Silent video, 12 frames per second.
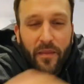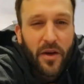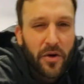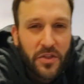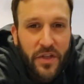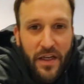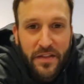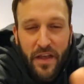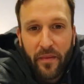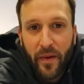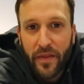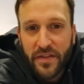Let me know what you guys
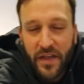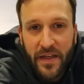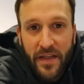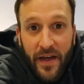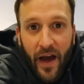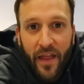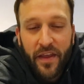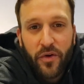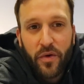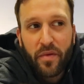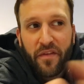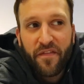think about this idea. I think it
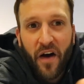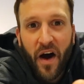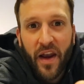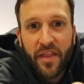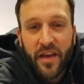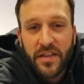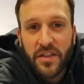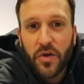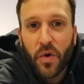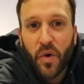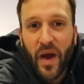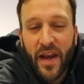would be fun. I think it's a
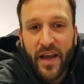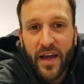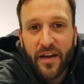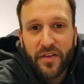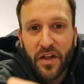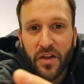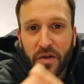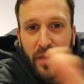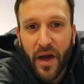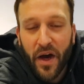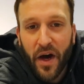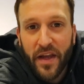cool way to kind of include
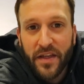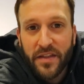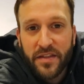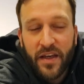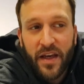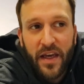my audience